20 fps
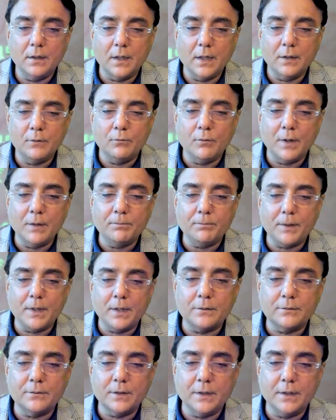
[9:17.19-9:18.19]
and one
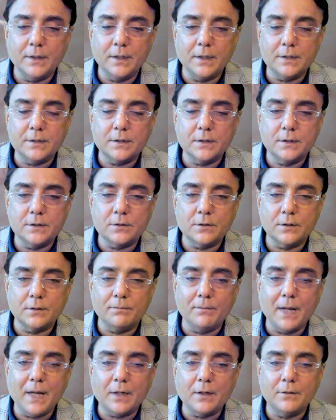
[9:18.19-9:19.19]
part irrigation is on the
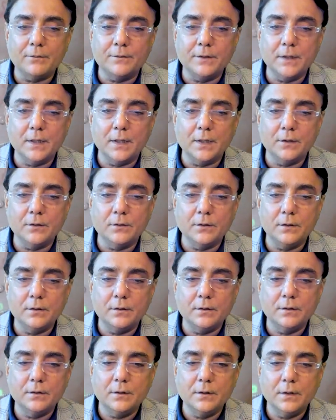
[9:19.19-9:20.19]
back of the IOL
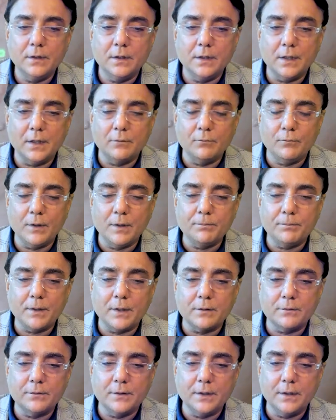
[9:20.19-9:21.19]
and one part
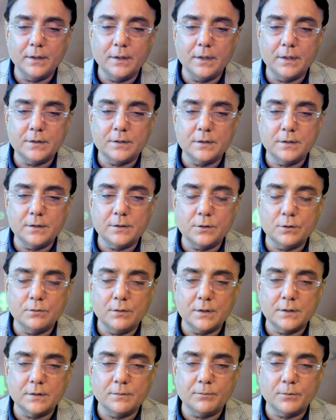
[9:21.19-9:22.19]
of the irrigation is
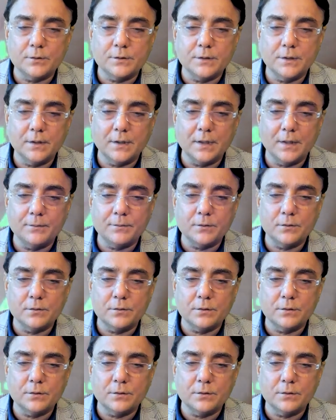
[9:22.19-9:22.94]
towards the posterior capsule.